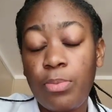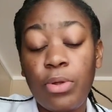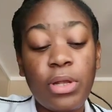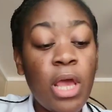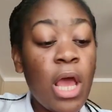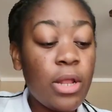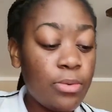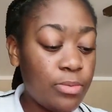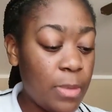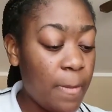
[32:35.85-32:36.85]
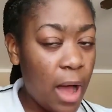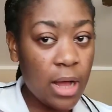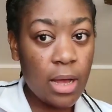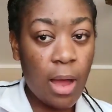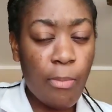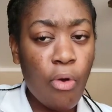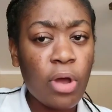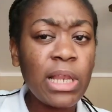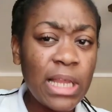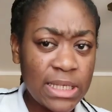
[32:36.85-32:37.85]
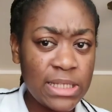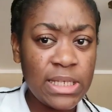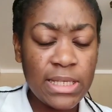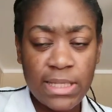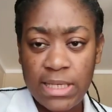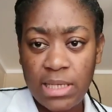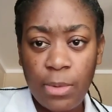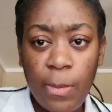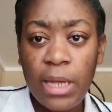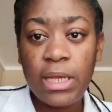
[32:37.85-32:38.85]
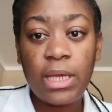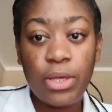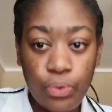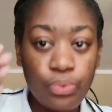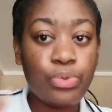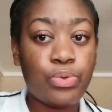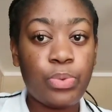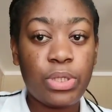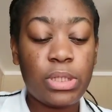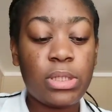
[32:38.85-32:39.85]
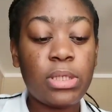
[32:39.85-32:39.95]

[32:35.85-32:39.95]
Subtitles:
But my back are broken less these days because my body get used to it.